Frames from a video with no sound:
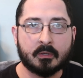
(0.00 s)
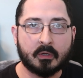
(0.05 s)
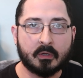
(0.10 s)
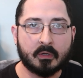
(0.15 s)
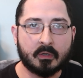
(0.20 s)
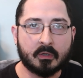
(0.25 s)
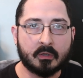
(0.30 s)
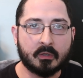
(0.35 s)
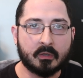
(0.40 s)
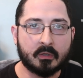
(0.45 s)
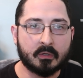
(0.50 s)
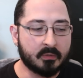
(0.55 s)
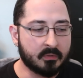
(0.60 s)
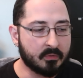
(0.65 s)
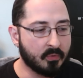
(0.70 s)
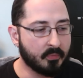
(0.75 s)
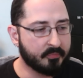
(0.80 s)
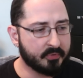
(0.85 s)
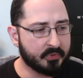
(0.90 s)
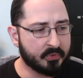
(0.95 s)

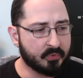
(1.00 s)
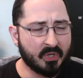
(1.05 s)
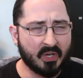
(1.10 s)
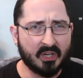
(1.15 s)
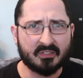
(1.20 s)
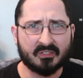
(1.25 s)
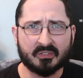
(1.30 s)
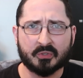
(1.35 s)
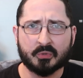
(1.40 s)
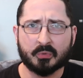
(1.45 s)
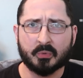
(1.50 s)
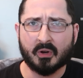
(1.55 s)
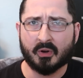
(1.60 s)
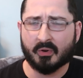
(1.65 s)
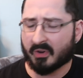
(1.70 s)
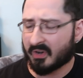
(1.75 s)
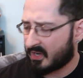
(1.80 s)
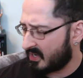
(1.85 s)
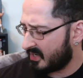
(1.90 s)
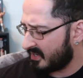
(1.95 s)
Hopefully you guys are doing
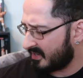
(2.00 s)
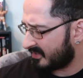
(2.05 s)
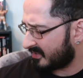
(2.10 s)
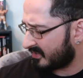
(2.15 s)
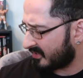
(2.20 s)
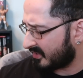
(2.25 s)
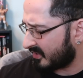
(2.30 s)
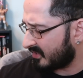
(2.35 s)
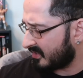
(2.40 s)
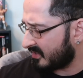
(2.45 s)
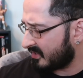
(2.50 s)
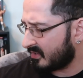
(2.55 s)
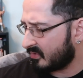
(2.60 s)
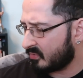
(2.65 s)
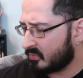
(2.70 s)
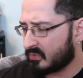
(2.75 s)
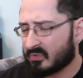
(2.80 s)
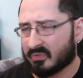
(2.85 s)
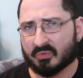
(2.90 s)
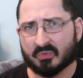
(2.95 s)
all right.
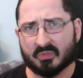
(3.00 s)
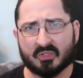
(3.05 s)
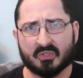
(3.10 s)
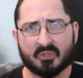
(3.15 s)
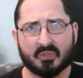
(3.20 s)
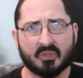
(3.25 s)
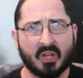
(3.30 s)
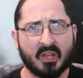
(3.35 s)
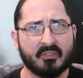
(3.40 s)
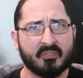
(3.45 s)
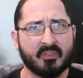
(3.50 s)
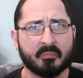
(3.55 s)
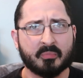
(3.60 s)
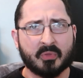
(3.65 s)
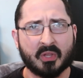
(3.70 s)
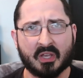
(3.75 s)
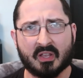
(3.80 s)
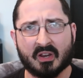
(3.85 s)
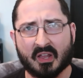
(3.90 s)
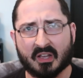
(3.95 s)
We'll do a little life
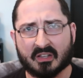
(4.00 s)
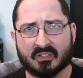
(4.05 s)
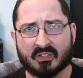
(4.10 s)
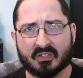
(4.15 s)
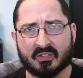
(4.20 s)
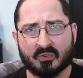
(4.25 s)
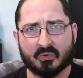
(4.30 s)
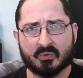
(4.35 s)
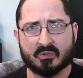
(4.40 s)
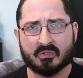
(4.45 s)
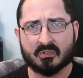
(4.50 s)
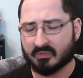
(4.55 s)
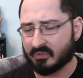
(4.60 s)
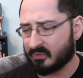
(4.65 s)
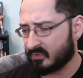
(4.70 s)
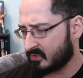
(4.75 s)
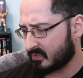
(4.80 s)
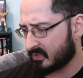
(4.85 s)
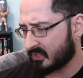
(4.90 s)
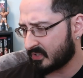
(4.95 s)
update as I
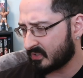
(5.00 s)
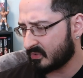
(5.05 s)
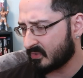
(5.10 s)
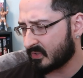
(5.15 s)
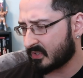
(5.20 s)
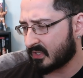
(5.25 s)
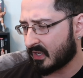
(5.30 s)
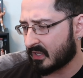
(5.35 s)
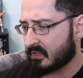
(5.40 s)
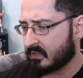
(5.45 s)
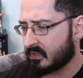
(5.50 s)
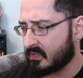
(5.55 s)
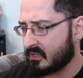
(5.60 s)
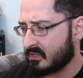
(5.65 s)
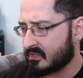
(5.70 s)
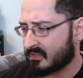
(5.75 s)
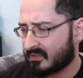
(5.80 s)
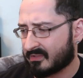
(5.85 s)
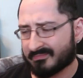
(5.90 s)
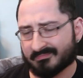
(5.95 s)
usually do at the end of
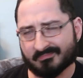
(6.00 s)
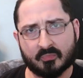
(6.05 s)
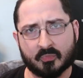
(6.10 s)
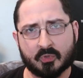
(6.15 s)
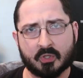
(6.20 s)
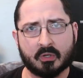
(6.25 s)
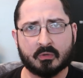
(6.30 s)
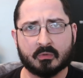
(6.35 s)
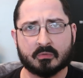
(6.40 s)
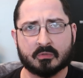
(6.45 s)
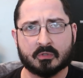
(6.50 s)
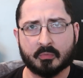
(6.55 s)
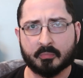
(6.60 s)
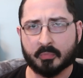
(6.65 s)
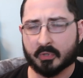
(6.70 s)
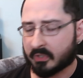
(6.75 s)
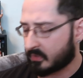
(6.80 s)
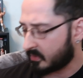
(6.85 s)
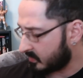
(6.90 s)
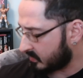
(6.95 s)
these, and jump
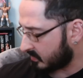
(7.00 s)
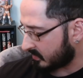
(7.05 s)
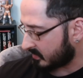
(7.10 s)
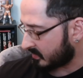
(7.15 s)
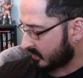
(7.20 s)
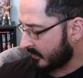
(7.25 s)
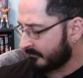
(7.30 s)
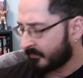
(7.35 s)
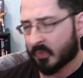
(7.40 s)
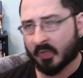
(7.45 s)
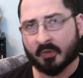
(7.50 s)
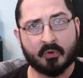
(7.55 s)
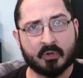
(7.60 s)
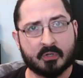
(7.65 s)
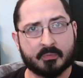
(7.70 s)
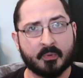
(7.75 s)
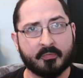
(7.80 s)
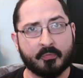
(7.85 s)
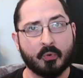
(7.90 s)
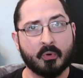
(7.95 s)
into these things
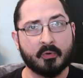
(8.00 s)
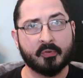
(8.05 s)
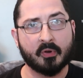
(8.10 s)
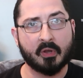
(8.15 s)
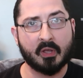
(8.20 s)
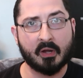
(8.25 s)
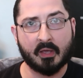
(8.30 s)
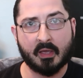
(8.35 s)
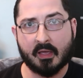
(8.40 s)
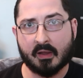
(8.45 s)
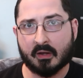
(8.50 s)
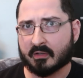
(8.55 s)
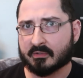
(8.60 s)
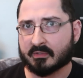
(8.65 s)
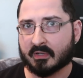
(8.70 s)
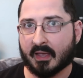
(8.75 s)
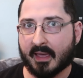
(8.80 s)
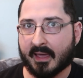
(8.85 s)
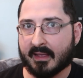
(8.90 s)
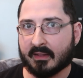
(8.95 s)
first before I forget again, because
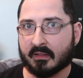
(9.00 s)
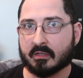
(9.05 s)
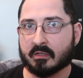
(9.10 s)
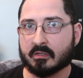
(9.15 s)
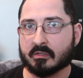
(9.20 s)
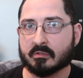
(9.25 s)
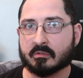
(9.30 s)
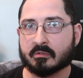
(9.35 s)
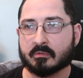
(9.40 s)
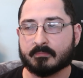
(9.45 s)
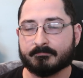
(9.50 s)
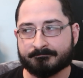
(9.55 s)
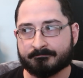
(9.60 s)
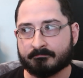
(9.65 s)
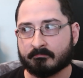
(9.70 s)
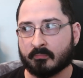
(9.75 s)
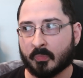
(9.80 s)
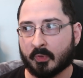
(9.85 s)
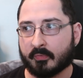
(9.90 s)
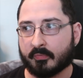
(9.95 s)
I had these
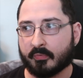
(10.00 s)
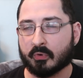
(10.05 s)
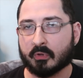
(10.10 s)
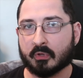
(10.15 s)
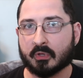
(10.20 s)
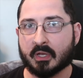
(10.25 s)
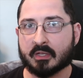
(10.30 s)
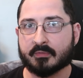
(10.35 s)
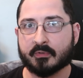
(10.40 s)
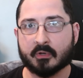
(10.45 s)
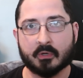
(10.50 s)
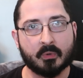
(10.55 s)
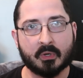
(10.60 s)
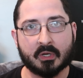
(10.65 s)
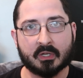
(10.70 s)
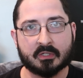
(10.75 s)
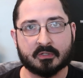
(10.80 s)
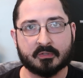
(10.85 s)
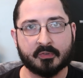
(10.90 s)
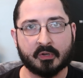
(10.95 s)
for the last video and
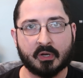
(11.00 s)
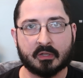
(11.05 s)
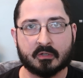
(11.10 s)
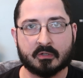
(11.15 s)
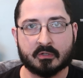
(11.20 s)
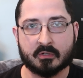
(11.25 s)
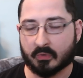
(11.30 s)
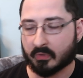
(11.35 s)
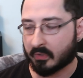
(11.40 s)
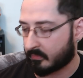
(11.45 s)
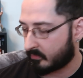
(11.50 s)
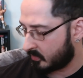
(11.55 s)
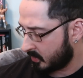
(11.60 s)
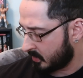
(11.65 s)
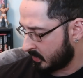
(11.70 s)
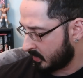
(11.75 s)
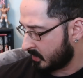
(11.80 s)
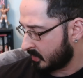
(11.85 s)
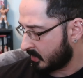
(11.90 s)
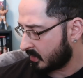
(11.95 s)
I just forgot to show them.
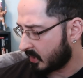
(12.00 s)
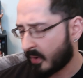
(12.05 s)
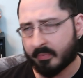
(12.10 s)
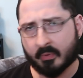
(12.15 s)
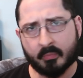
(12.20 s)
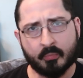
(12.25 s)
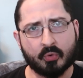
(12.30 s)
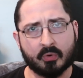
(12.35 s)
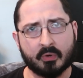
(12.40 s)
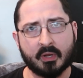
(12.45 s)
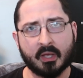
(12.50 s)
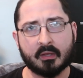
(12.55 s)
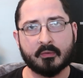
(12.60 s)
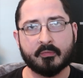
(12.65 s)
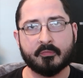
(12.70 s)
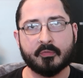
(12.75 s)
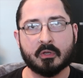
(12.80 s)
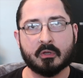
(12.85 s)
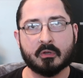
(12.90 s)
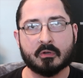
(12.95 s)
A couple more NECA
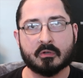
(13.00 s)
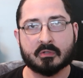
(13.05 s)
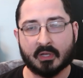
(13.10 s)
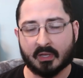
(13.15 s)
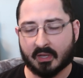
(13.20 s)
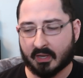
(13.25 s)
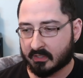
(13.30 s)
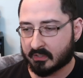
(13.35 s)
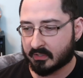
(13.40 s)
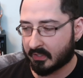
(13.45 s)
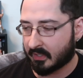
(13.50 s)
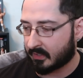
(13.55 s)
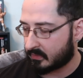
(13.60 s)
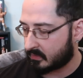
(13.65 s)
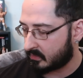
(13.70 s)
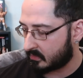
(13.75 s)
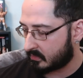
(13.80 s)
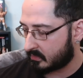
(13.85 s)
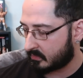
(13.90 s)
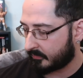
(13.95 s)
figures. I actually got
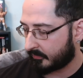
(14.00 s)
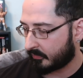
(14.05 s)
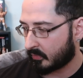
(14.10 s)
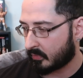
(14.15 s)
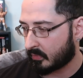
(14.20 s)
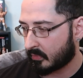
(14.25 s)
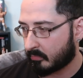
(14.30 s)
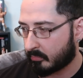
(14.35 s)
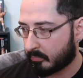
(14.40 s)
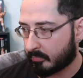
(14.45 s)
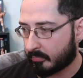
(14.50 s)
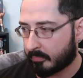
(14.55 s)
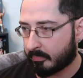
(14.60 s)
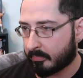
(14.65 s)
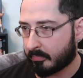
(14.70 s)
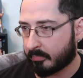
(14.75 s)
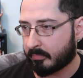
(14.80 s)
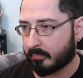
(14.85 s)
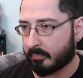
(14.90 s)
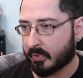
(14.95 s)
this from
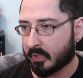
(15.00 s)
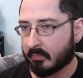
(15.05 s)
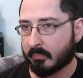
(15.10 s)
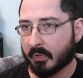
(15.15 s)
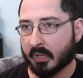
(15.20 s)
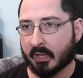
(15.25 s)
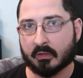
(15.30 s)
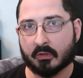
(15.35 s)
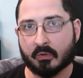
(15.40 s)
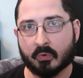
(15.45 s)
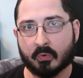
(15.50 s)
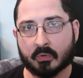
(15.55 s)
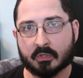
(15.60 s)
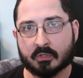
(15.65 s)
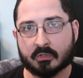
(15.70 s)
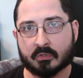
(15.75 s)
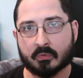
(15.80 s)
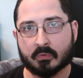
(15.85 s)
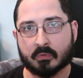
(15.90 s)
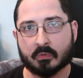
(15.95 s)
Big Bad Toy
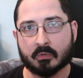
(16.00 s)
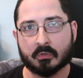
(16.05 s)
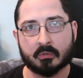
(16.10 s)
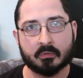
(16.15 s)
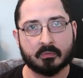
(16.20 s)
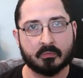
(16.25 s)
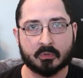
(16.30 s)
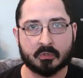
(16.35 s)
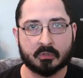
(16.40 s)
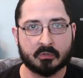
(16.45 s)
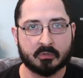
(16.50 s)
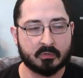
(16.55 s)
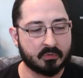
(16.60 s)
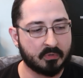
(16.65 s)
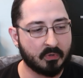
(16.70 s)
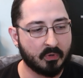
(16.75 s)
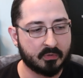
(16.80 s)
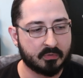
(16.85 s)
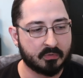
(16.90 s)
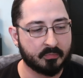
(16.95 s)
Store, which is
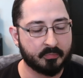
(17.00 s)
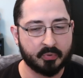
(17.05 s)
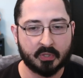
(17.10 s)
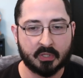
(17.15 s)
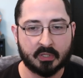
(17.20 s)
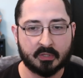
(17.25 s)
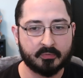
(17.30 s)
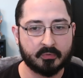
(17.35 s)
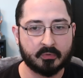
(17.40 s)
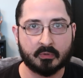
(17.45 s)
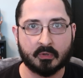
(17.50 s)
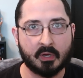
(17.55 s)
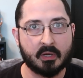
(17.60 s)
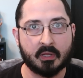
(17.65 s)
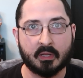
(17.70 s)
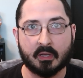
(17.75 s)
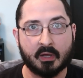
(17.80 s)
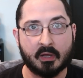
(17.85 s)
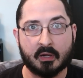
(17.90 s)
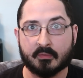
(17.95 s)
an awesome place for
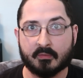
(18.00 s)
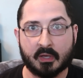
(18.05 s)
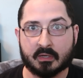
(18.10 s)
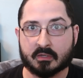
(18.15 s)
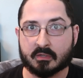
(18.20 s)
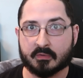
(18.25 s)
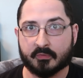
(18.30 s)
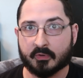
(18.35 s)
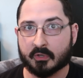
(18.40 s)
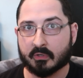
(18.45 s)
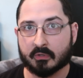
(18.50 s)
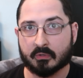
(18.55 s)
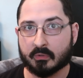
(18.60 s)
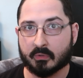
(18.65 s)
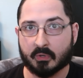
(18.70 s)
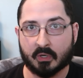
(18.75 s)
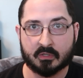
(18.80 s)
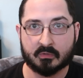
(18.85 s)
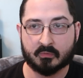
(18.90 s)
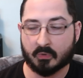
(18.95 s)
any kind of action figure
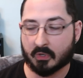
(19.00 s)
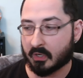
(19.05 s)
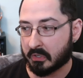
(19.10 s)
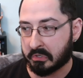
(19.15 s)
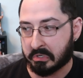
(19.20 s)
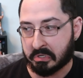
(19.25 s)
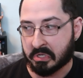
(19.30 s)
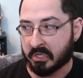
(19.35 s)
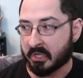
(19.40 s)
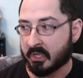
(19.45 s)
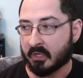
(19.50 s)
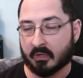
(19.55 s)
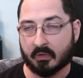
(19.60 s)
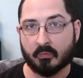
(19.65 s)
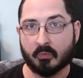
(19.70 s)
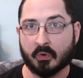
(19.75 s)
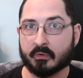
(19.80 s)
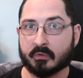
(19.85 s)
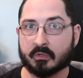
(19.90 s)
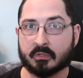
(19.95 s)
you guys want,
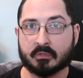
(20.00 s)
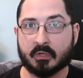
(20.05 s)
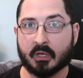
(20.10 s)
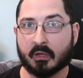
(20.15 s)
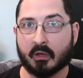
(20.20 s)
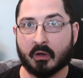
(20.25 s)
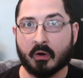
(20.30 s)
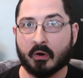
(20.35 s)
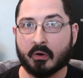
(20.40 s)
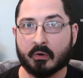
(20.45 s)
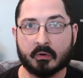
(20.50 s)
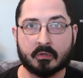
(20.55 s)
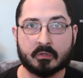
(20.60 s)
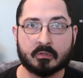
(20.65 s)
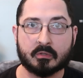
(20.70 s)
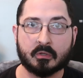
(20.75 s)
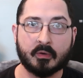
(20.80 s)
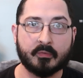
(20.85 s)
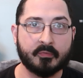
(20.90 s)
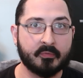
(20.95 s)
whether it's NECA horror
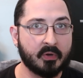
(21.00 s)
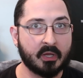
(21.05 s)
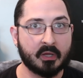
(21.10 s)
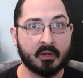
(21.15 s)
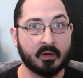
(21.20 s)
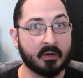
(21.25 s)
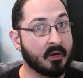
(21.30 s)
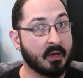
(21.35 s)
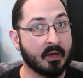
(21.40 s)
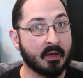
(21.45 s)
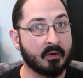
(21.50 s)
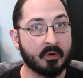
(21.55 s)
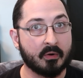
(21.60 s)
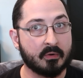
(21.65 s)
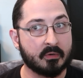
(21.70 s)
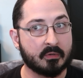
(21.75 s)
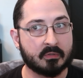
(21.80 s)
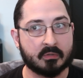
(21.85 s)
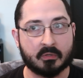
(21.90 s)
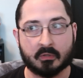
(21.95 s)
stuff, NECA
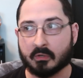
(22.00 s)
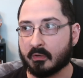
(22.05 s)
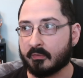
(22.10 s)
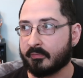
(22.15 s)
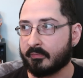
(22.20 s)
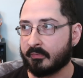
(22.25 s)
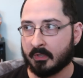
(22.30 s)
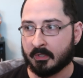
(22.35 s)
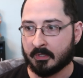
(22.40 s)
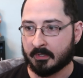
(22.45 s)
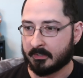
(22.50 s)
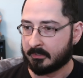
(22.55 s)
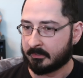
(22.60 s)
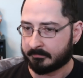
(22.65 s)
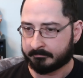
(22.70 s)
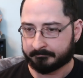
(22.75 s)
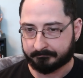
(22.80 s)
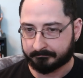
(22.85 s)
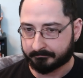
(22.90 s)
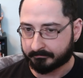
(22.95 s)
non-horror stuff,
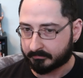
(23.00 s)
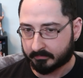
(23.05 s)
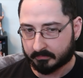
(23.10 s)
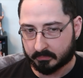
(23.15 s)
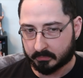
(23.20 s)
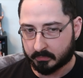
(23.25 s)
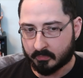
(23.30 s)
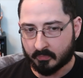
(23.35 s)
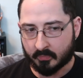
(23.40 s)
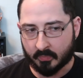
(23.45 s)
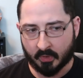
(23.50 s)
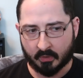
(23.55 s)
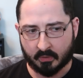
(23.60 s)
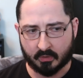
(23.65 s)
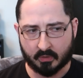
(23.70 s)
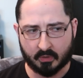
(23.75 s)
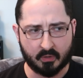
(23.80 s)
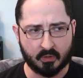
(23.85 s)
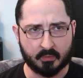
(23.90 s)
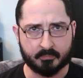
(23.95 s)

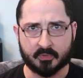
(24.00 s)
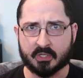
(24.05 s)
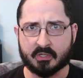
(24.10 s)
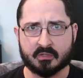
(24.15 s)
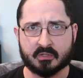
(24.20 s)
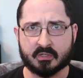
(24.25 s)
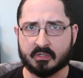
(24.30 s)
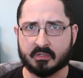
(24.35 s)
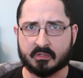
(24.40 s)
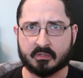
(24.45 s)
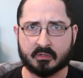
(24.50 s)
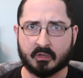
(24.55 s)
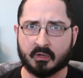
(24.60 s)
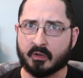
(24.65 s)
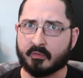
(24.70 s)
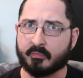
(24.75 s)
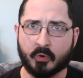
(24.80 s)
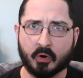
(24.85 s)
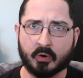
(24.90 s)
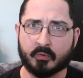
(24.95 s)
DC
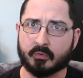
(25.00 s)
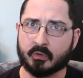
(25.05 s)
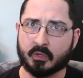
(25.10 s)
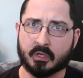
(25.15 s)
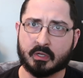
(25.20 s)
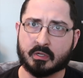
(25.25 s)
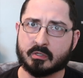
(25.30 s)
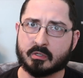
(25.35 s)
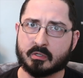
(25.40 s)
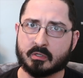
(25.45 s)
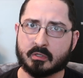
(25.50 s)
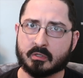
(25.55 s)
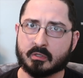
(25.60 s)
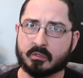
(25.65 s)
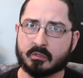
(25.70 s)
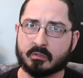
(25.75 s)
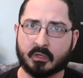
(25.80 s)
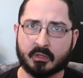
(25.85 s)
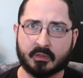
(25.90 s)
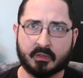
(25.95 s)
stuff, Marvel
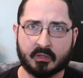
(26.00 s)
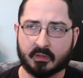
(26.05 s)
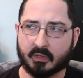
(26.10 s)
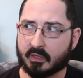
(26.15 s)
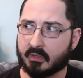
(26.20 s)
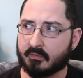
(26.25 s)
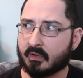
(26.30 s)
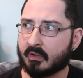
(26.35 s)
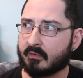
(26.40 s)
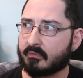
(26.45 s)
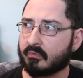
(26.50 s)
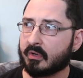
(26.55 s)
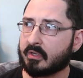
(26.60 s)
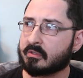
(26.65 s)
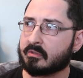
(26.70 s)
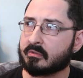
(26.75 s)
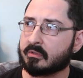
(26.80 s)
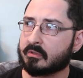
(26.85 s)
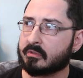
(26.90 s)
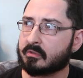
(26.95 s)
Legends. I think they even have
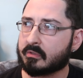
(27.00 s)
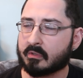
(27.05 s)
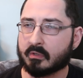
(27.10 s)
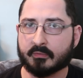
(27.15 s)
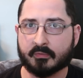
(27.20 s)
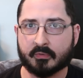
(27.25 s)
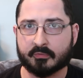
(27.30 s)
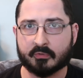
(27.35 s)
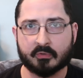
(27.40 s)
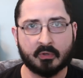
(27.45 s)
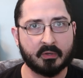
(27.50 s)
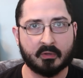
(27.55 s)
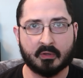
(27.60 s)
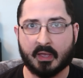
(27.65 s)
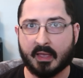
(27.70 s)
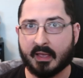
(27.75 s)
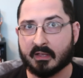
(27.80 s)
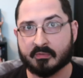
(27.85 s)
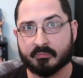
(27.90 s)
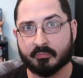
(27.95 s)
wrestling stuff,
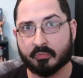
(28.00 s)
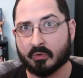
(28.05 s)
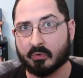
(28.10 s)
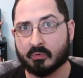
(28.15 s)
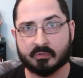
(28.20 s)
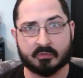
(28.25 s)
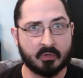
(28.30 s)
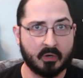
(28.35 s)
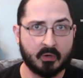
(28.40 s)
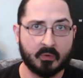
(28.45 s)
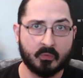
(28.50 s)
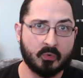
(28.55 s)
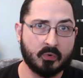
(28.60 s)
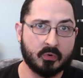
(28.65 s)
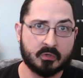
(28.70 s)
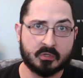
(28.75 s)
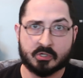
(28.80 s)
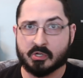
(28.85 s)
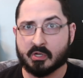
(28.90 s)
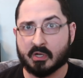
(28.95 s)
Hasbro, Star
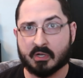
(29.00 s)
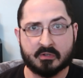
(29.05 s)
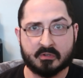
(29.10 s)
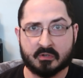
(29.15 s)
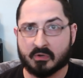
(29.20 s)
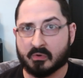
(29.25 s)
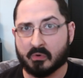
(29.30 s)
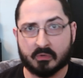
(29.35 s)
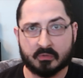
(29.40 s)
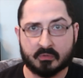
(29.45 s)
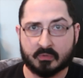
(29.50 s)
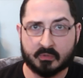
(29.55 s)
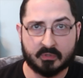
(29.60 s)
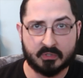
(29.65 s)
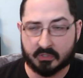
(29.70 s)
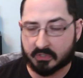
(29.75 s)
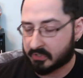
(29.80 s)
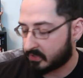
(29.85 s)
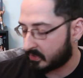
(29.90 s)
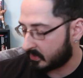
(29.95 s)
Wars, G.I. Joe, all
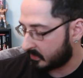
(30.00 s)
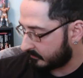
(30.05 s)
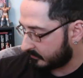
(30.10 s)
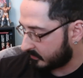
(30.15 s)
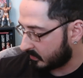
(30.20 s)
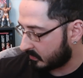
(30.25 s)
sorts of shit.